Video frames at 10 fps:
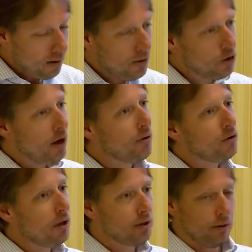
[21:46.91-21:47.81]
Ms.
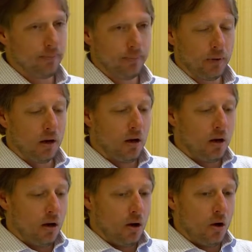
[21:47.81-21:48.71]
Jones, listen,
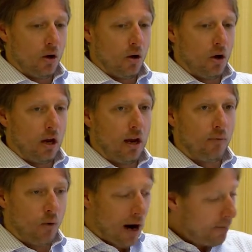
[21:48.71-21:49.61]
if
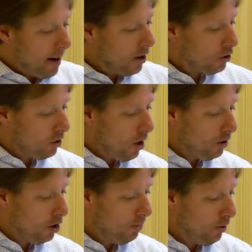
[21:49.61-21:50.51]
what I'm about to show
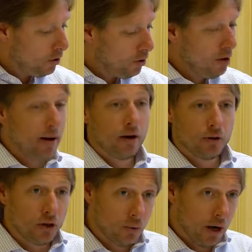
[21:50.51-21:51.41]
you puts you in a better
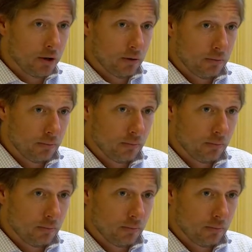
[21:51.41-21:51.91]
situation,